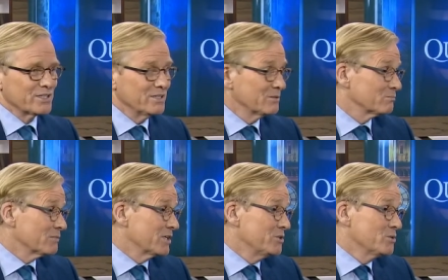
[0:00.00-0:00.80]
there, and,
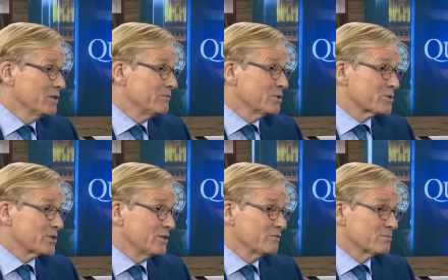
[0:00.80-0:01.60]
and you even
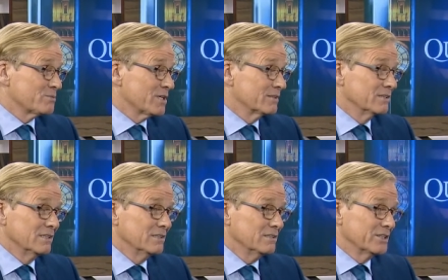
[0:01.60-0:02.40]
yourself said
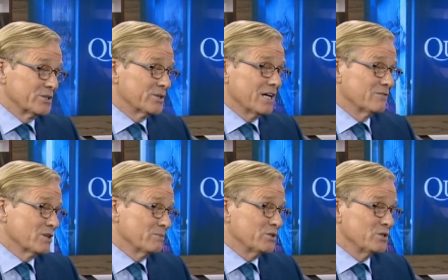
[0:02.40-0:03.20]
it could have
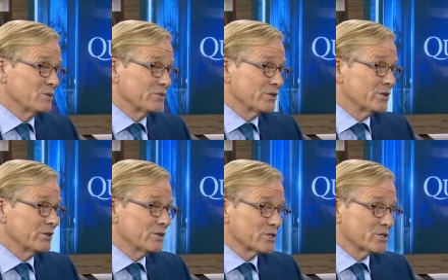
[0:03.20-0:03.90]
something to do with the Auditor